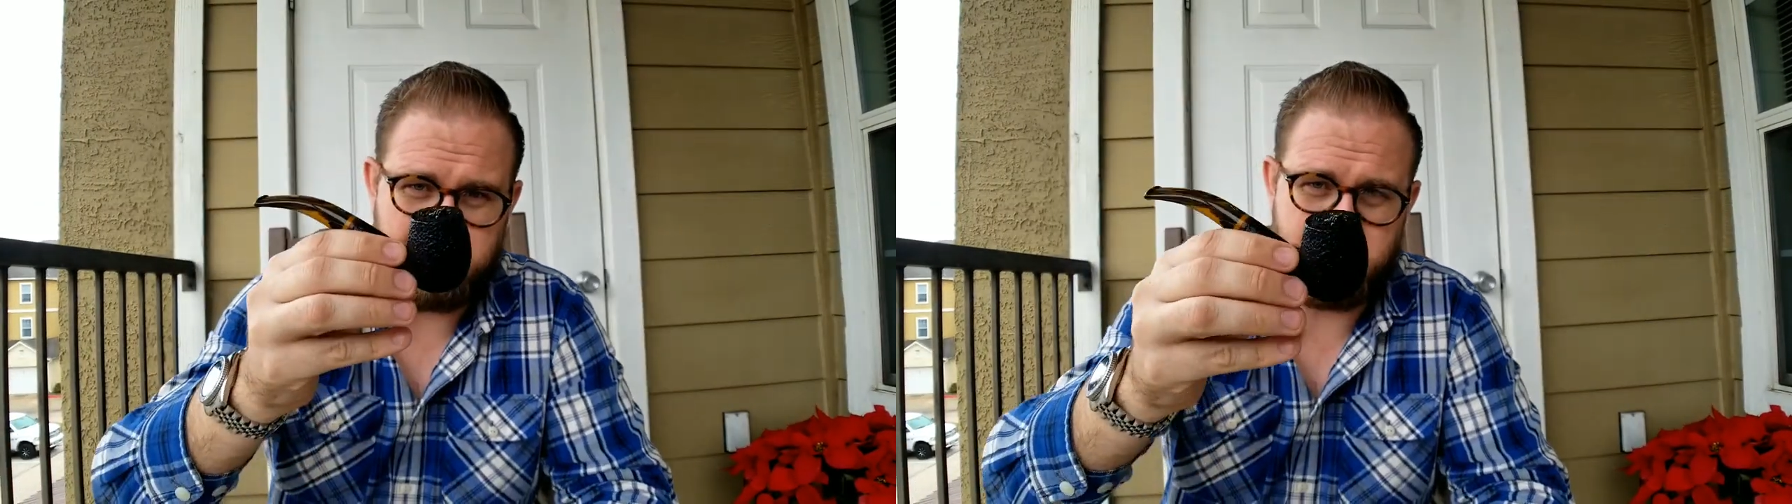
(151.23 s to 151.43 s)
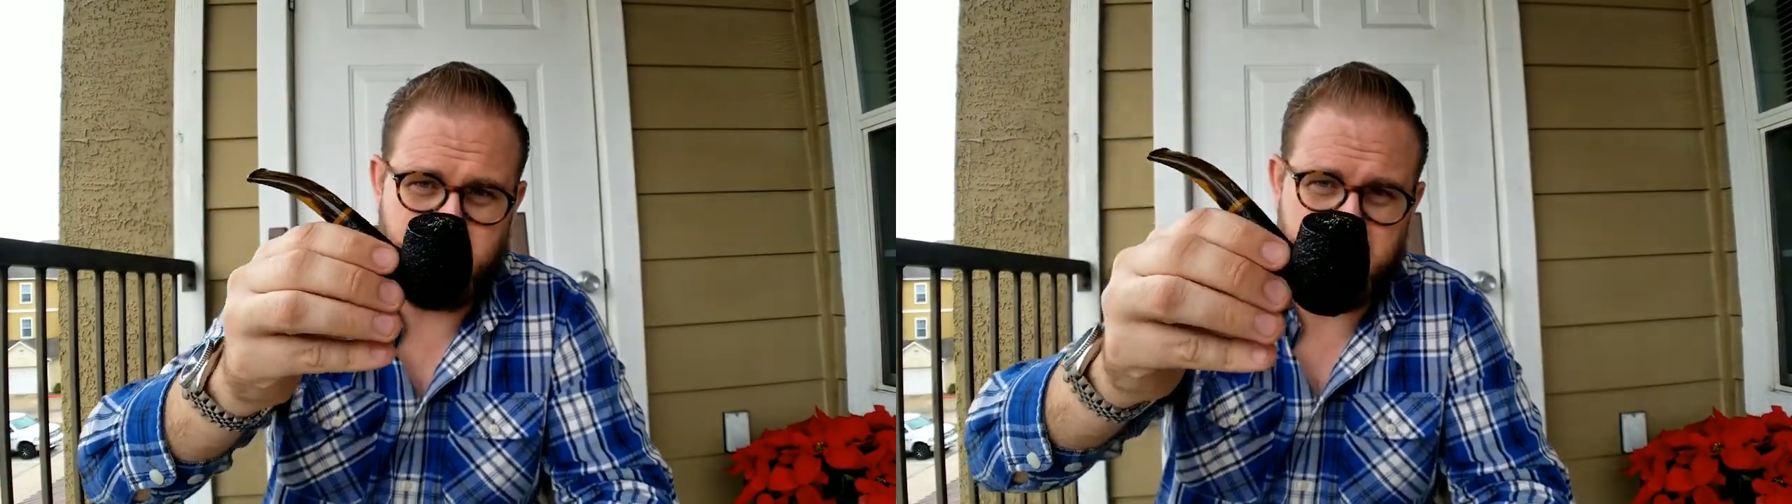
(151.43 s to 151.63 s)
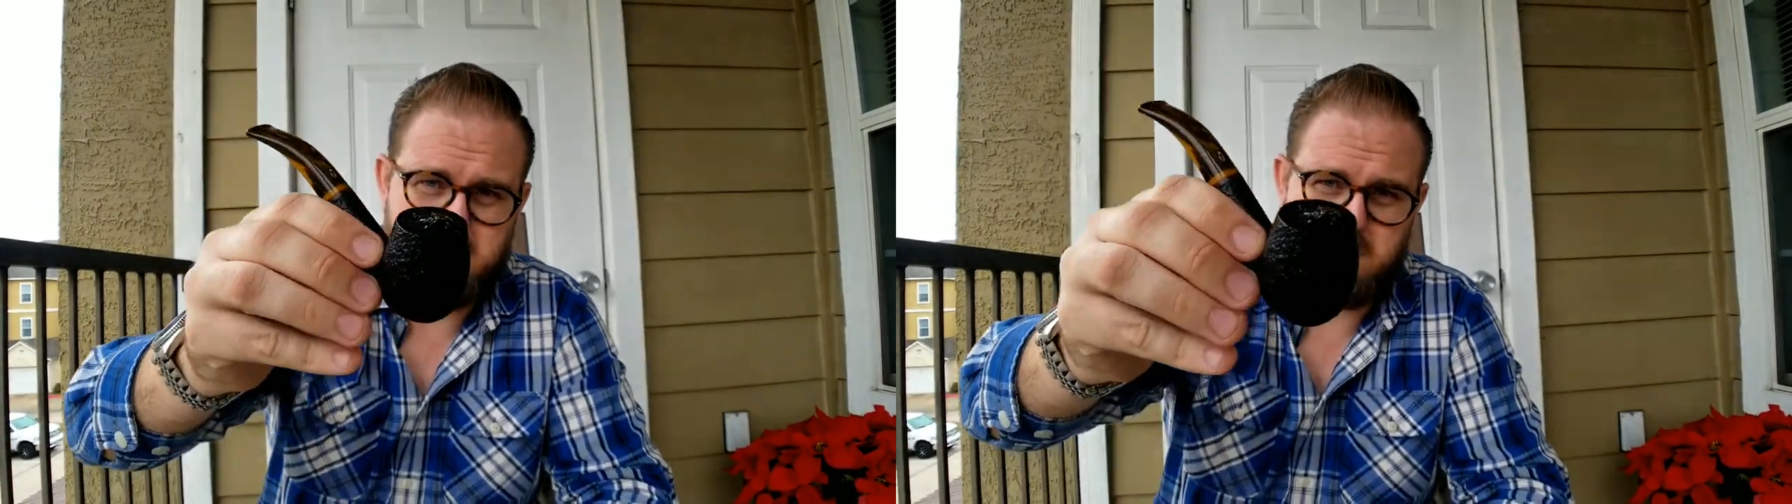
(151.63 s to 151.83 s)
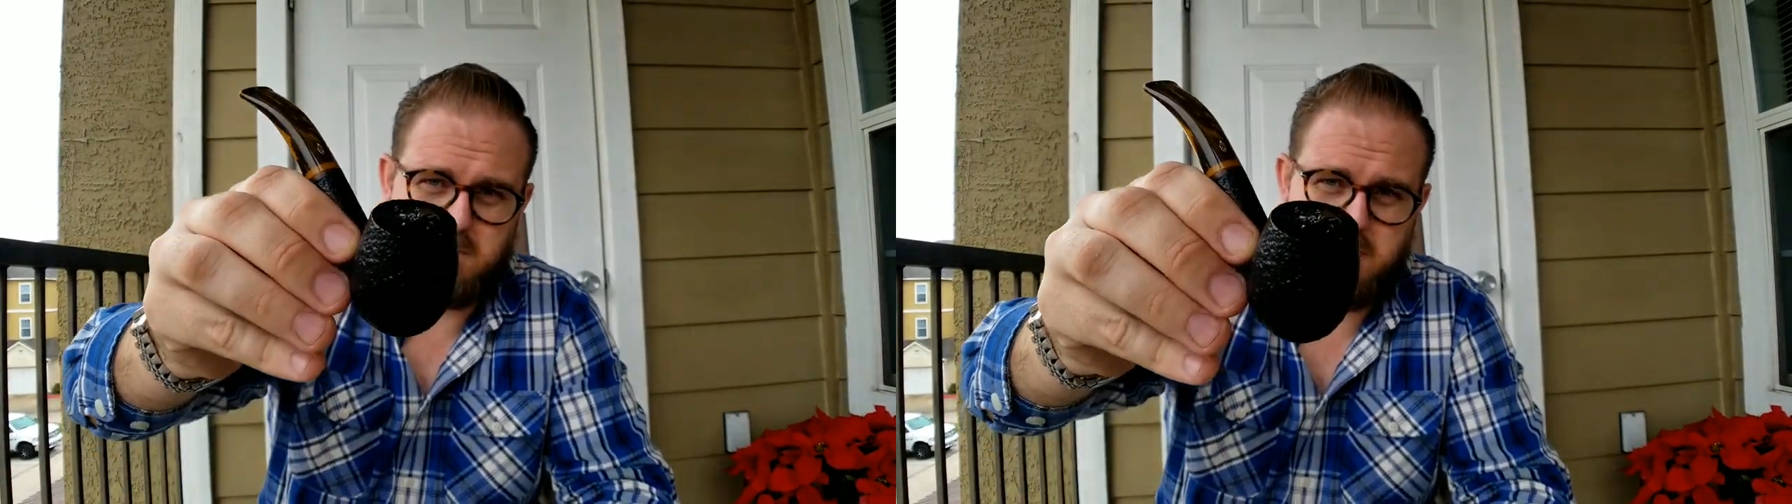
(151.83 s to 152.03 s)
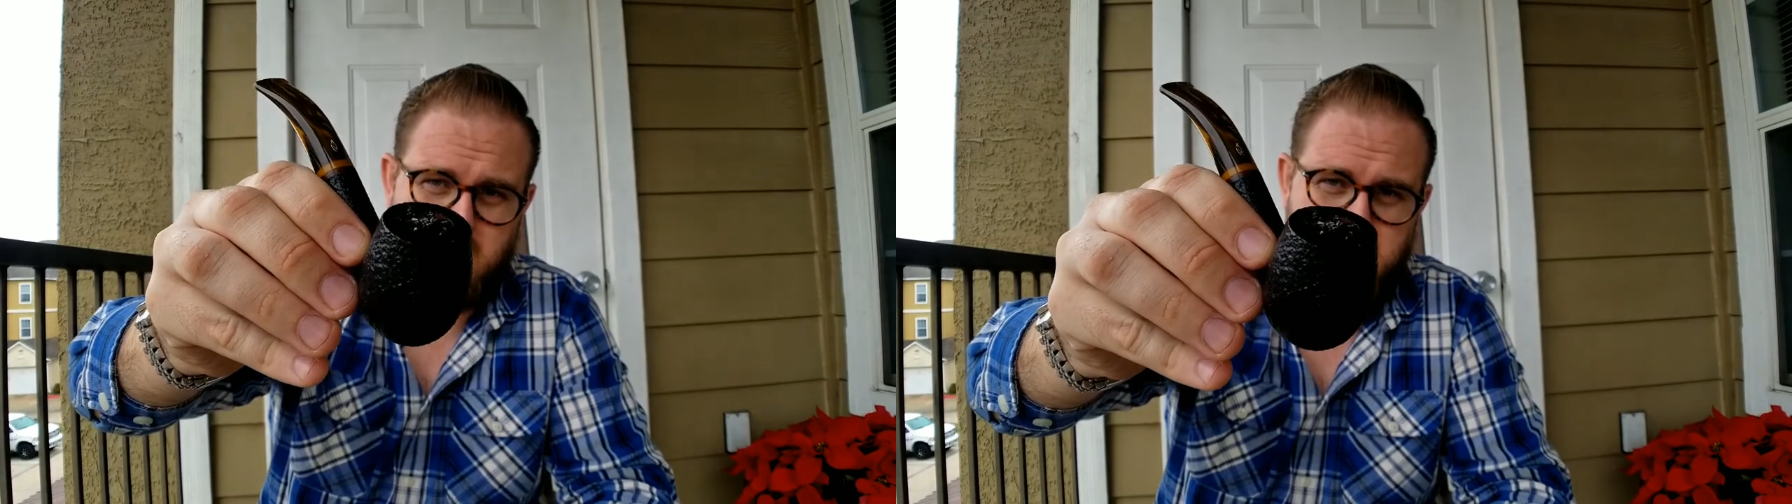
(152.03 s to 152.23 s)
So this will
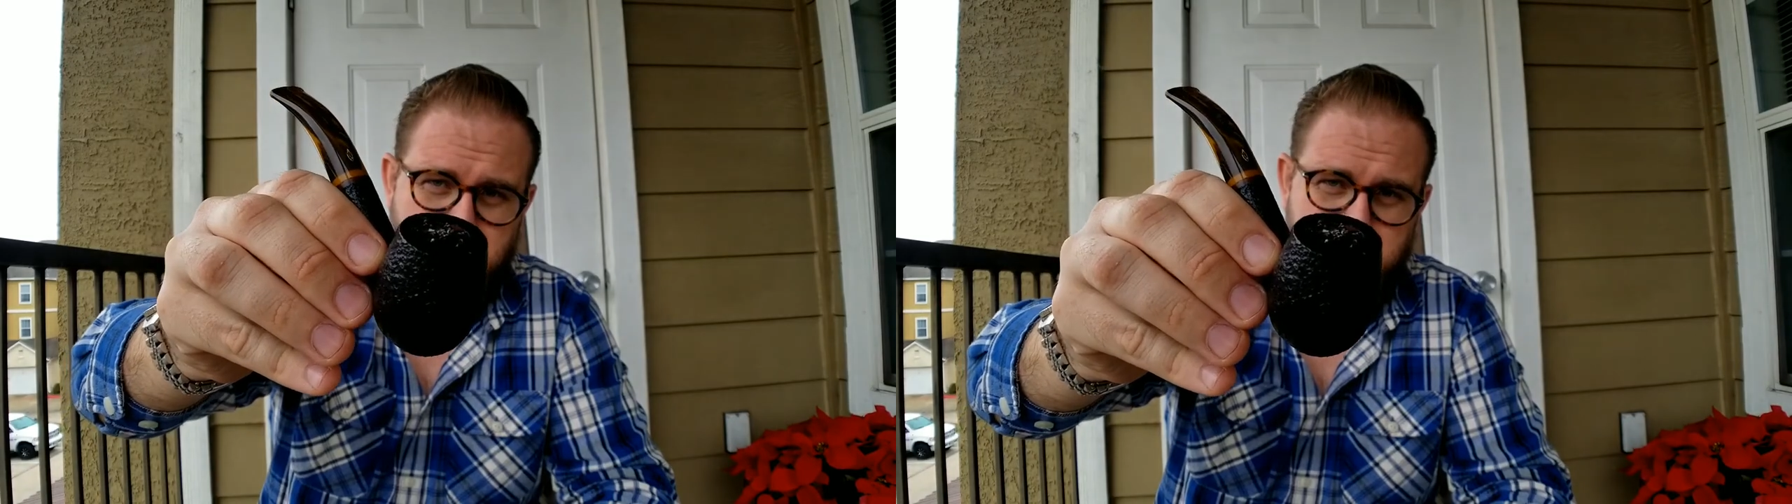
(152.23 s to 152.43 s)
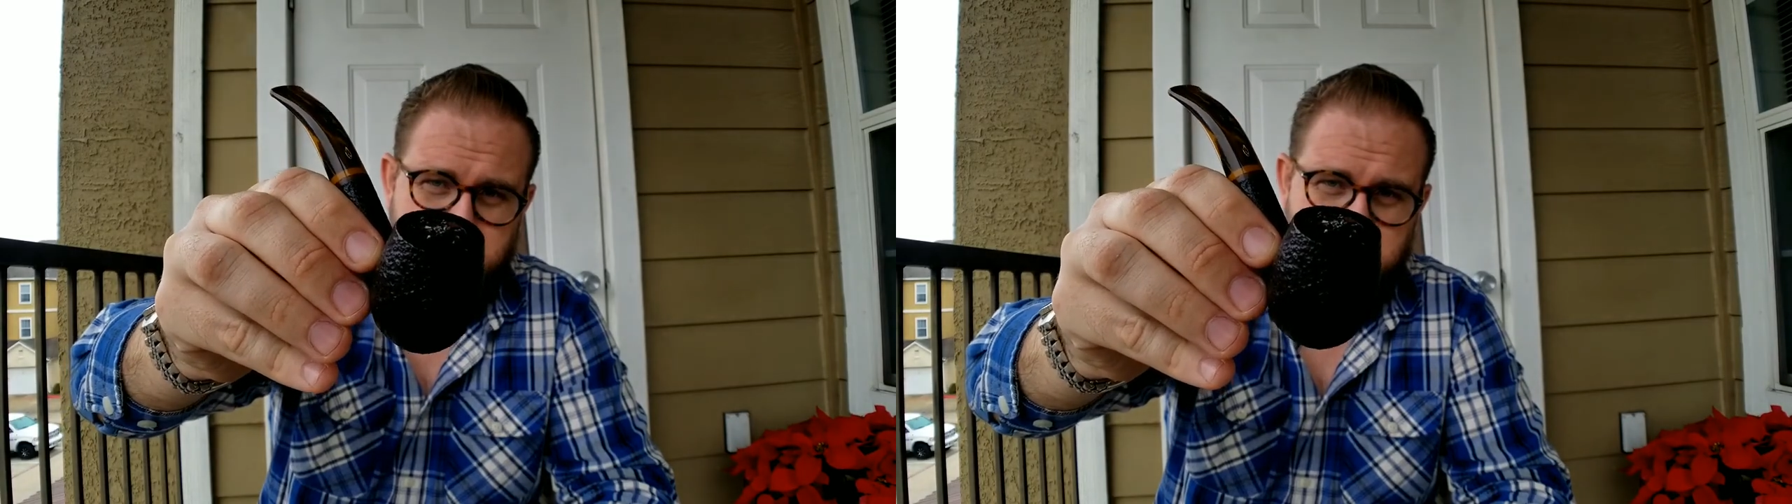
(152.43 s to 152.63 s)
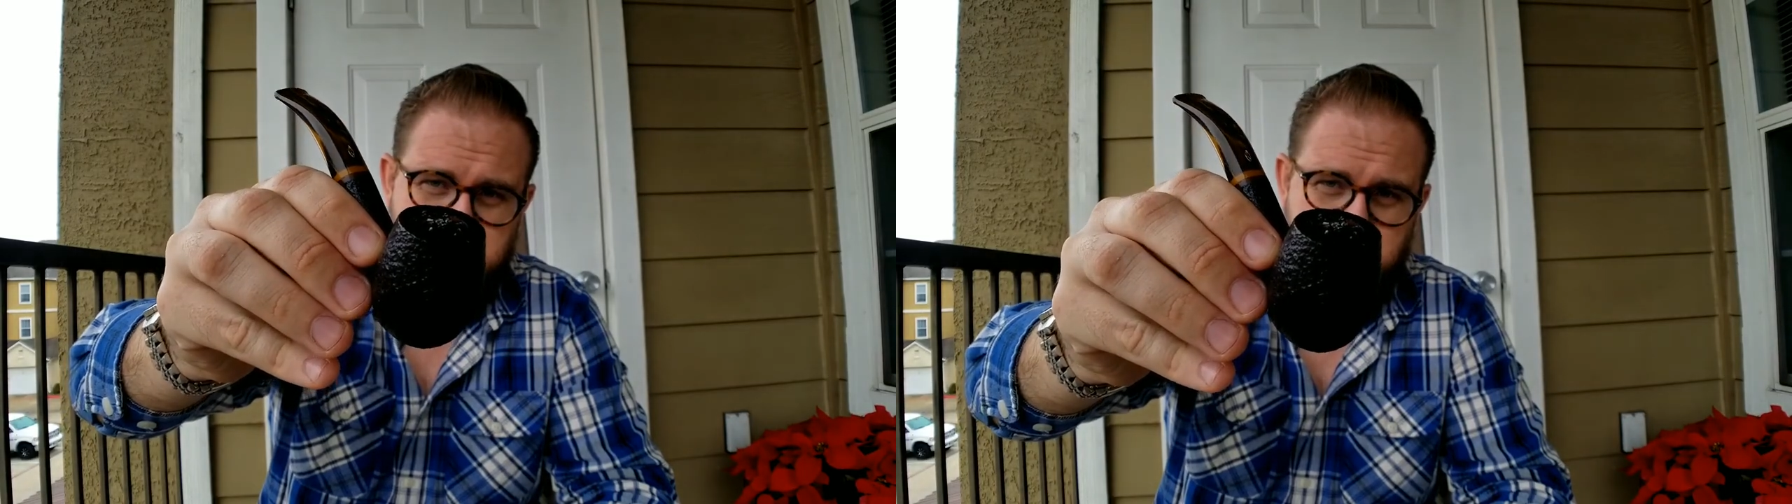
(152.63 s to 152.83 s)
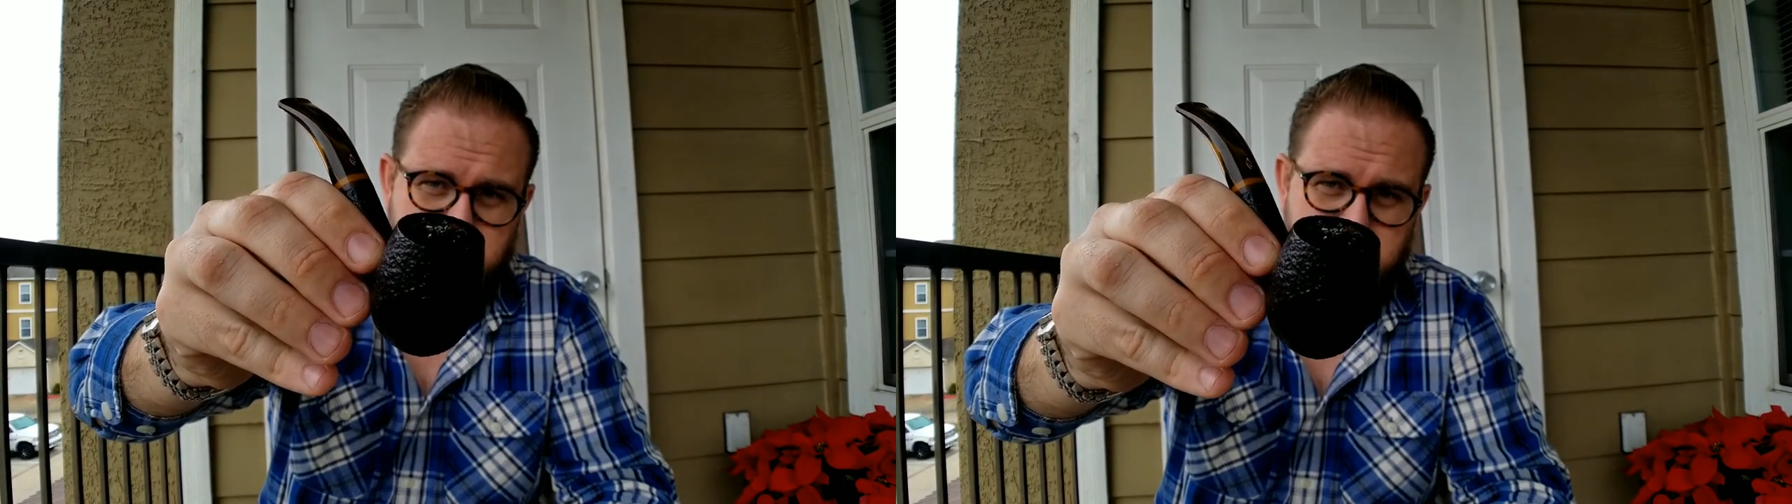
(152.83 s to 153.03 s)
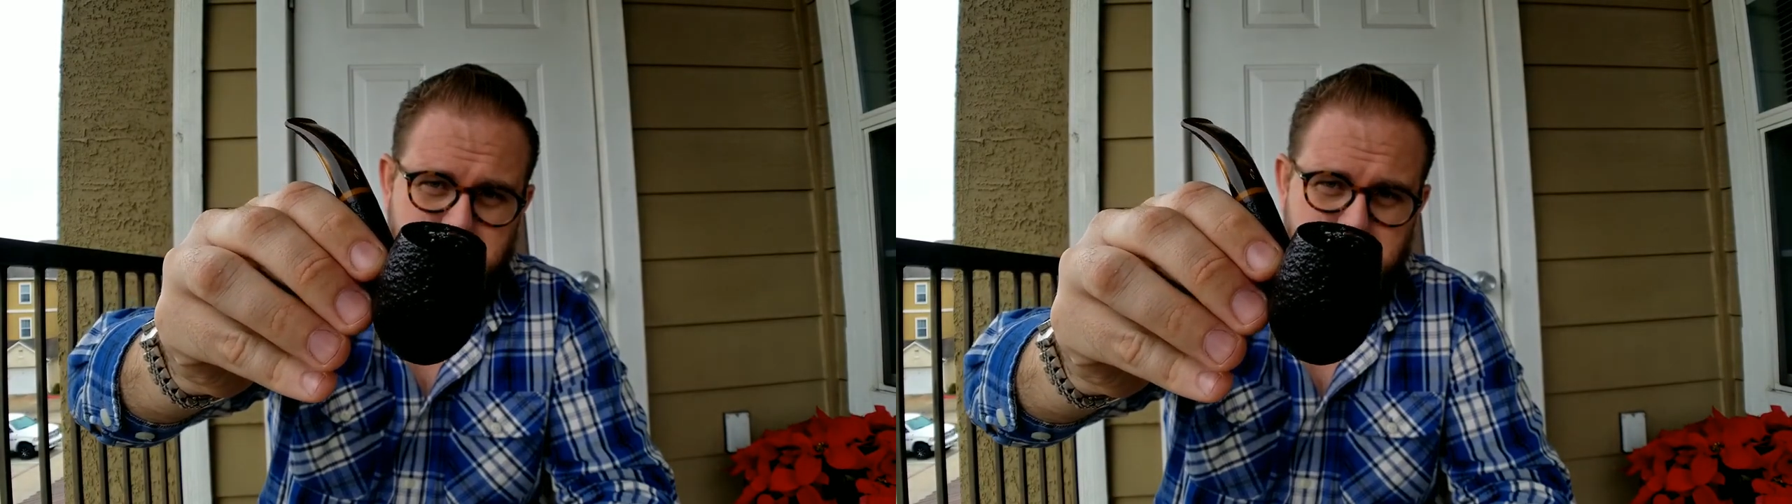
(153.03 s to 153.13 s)
burn out eventually.